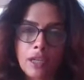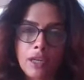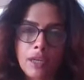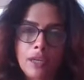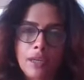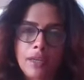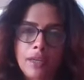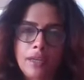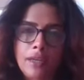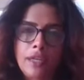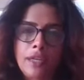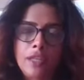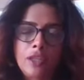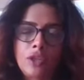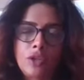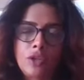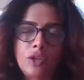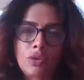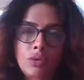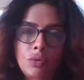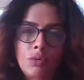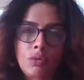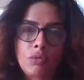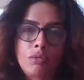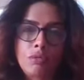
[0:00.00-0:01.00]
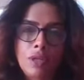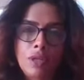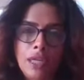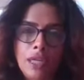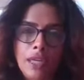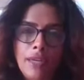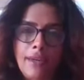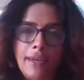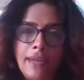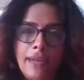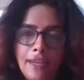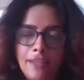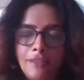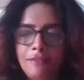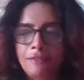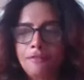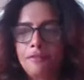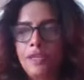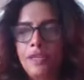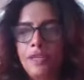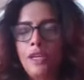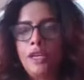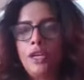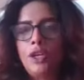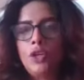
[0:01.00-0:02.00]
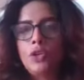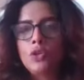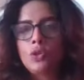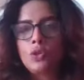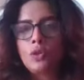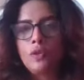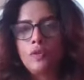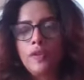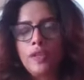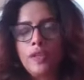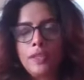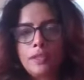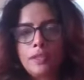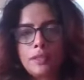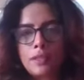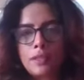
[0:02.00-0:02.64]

particularly through D Life. So